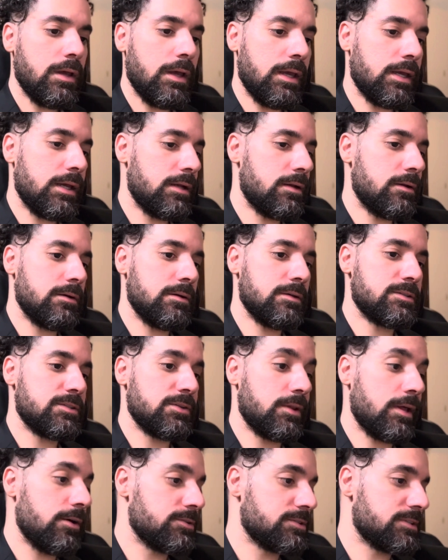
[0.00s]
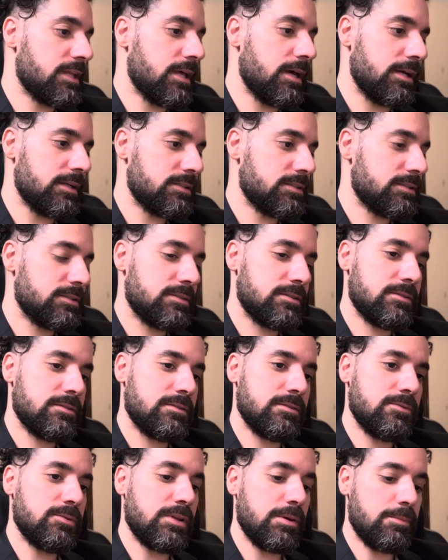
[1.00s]
And so that was that
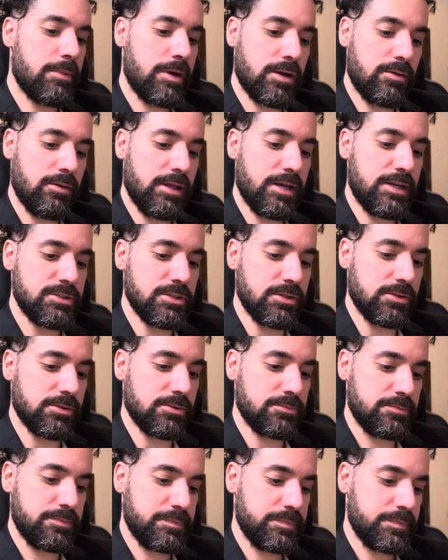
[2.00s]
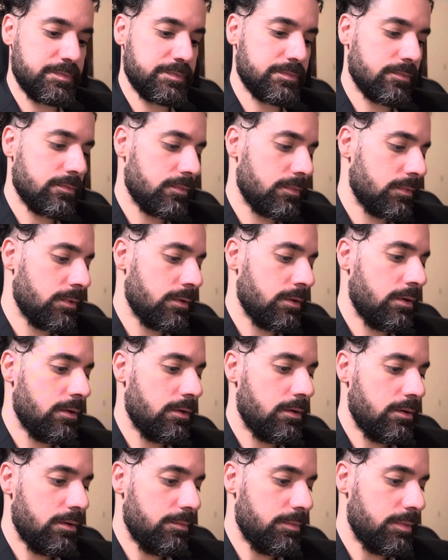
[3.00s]
with the Michelangelo.
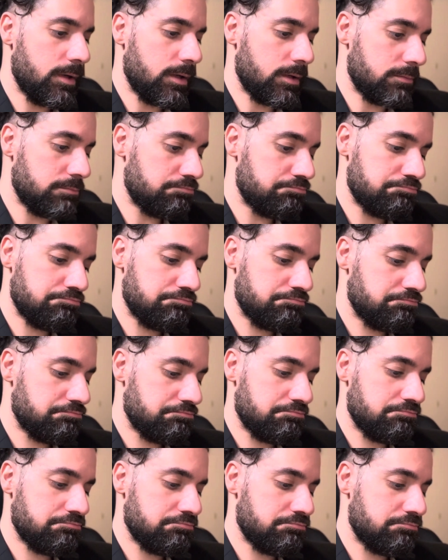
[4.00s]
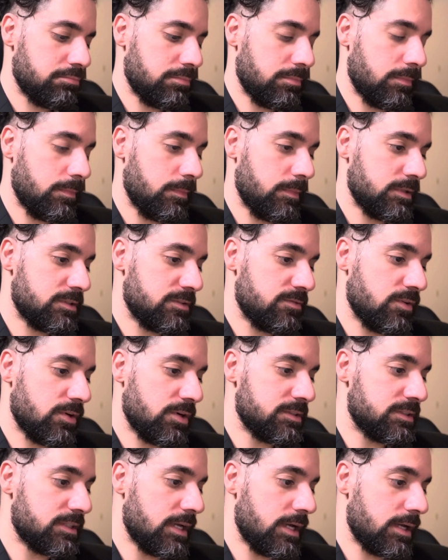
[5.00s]
But as far
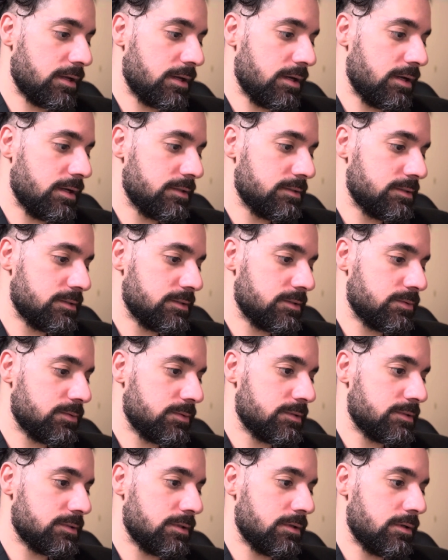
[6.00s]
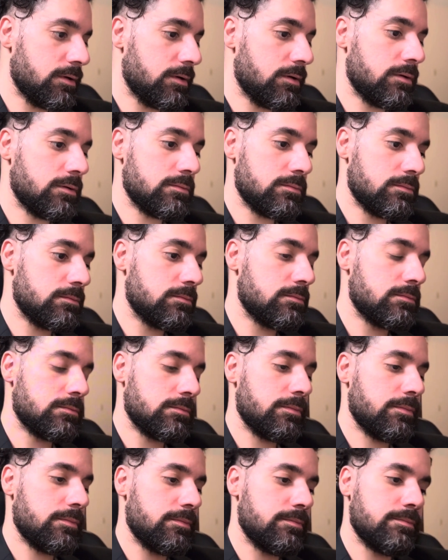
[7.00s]
as that, guys, this was
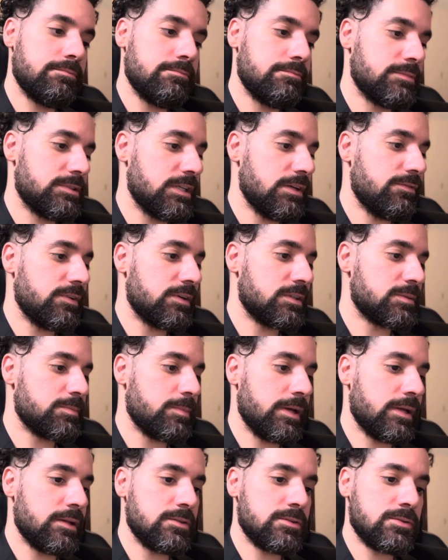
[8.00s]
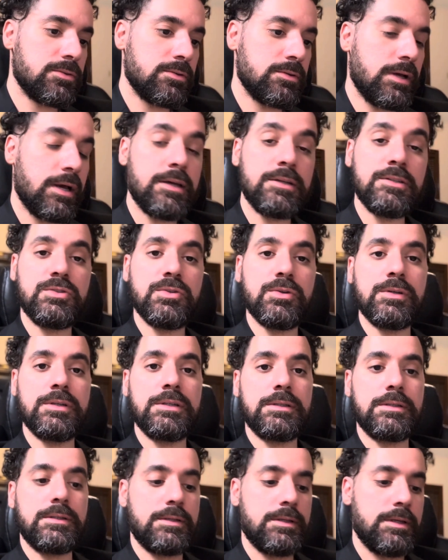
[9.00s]
self-explanatory. I enjoyed
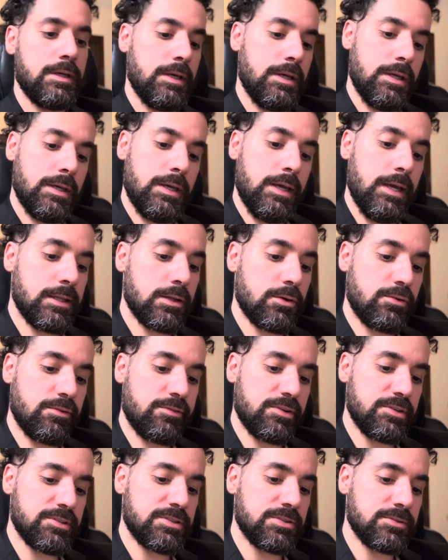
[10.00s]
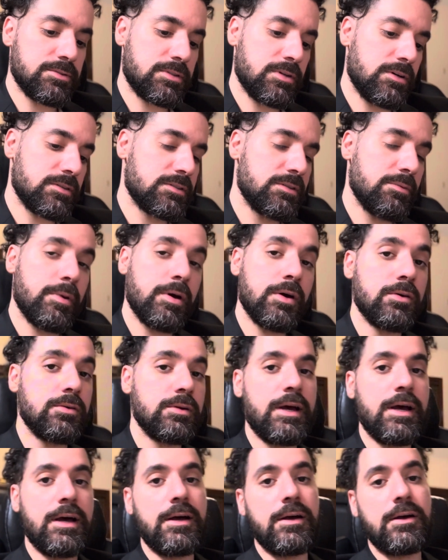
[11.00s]
it. And the reversal talks about
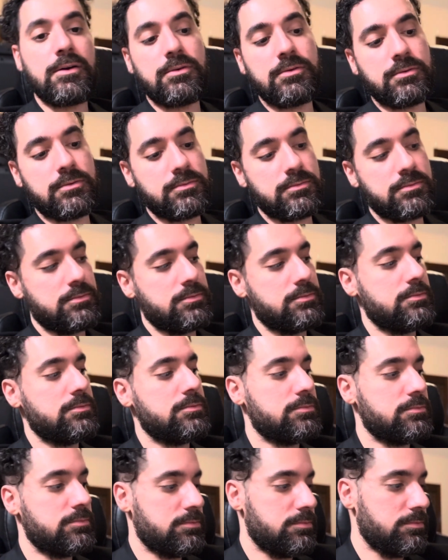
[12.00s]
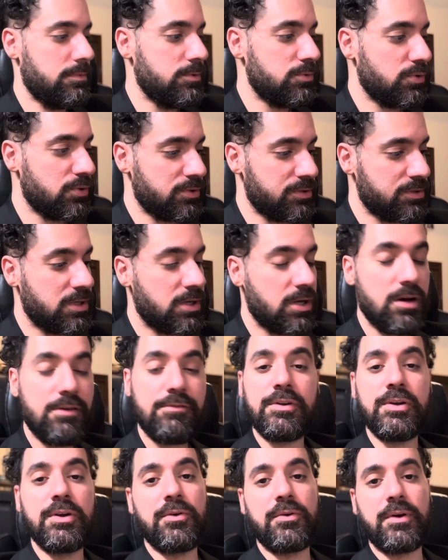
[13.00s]
how in order to
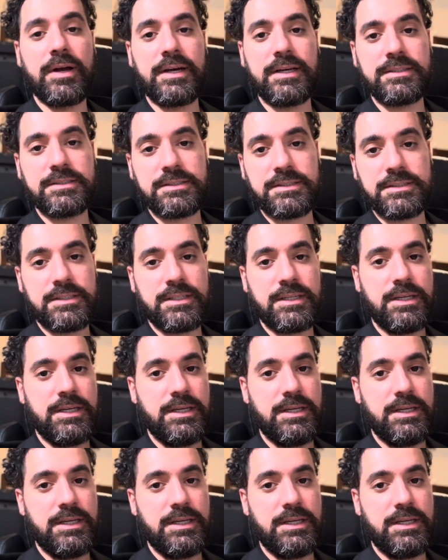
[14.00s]
cover your ass,